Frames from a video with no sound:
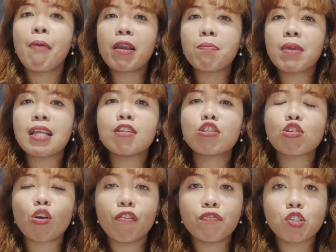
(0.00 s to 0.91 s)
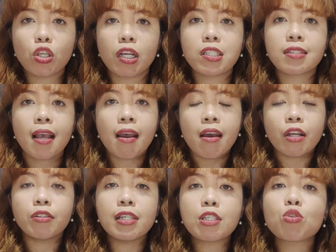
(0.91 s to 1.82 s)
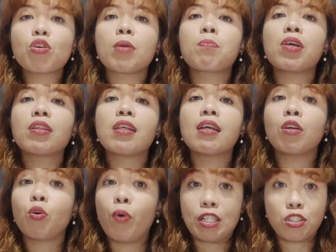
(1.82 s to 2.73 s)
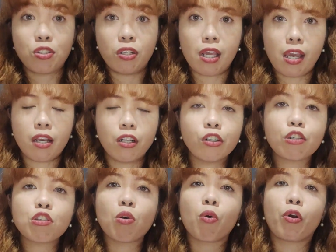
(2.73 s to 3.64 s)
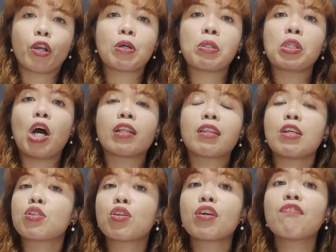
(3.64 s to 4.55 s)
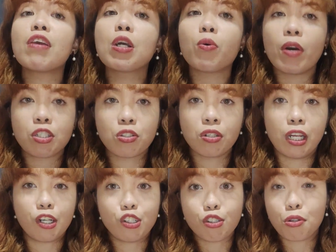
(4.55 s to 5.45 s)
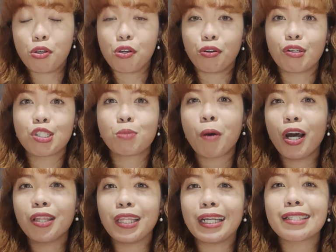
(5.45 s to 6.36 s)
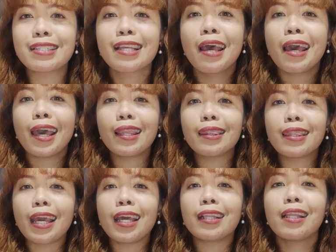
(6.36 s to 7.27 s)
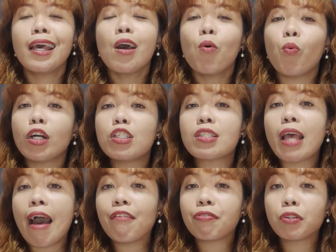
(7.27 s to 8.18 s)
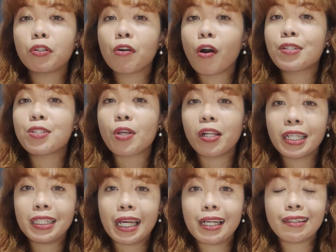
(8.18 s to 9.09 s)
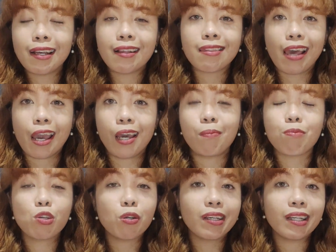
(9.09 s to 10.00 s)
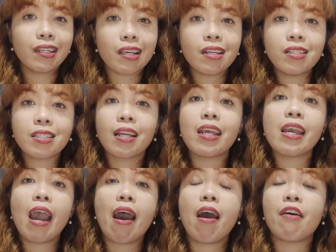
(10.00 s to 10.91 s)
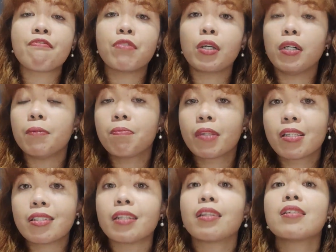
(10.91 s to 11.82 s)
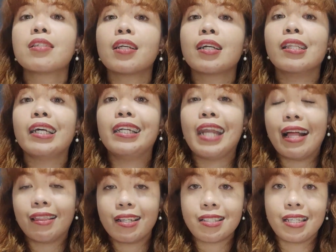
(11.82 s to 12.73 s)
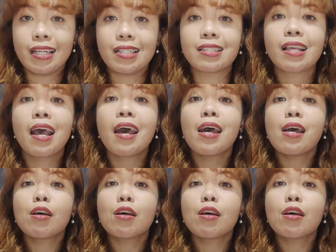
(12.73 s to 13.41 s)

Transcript: by means of just distributing questionnaires or conducting survey questionnaires to your respondents. And then, once after consolidating them, you can easily have the statistical analysis